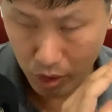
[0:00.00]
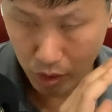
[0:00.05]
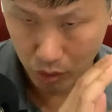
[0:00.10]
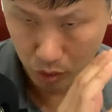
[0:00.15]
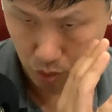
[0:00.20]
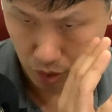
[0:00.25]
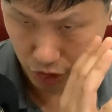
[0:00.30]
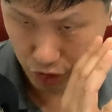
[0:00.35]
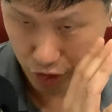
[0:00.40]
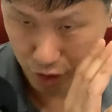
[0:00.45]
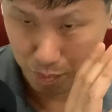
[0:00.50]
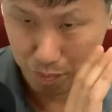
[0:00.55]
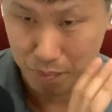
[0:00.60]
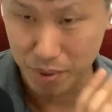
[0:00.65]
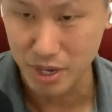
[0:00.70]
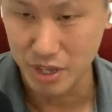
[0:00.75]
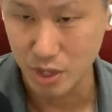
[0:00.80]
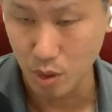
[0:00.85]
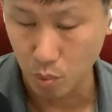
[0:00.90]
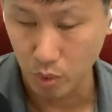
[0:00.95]
to actually
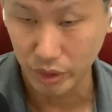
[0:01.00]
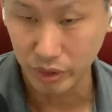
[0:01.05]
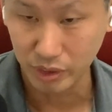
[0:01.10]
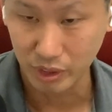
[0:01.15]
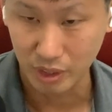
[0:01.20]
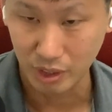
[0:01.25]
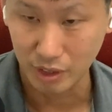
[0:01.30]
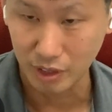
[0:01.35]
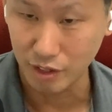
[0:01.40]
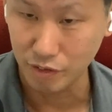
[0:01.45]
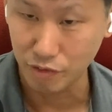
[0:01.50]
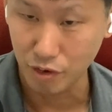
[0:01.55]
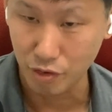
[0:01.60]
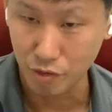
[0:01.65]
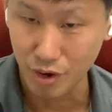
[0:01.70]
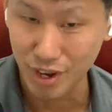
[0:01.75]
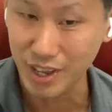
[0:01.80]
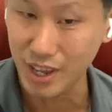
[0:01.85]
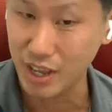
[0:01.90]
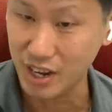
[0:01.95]
be the one
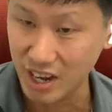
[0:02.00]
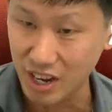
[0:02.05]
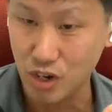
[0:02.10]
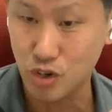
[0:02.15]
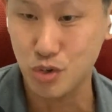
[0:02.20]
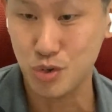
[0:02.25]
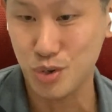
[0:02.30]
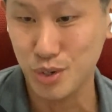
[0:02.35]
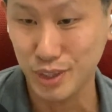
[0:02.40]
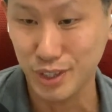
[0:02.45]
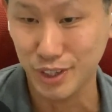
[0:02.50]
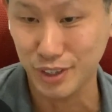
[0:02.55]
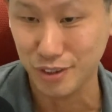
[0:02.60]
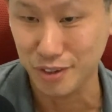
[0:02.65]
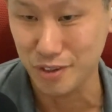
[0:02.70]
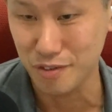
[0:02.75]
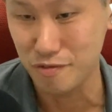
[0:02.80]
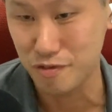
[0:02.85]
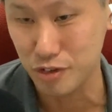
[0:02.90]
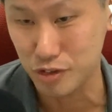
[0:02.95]
delivering and ensure that the
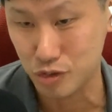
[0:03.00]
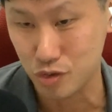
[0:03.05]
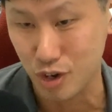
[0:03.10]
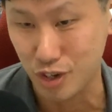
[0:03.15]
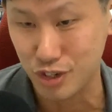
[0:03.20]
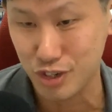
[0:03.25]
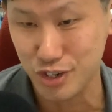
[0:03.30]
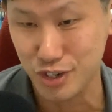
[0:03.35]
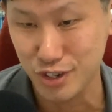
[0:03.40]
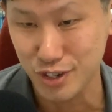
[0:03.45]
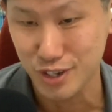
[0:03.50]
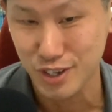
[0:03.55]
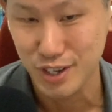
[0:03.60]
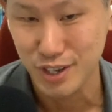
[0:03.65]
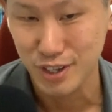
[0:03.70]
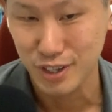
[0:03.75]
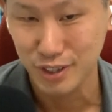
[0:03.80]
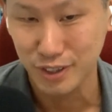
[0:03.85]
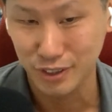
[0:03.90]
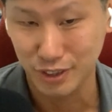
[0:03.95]
infrastructure
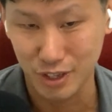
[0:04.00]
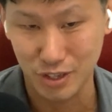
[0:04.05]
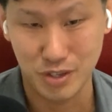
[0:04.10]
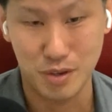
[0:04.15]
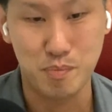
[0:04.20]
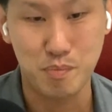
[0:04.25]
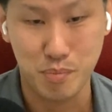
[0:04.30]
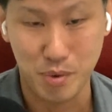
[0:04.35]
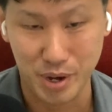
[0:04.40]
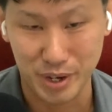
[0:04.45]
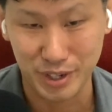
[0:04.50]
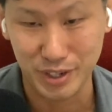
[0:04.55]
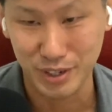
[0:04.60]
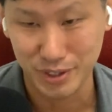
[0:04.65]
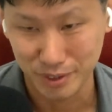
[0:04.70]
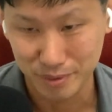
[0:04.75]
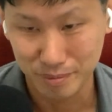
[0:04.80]
doesn't break.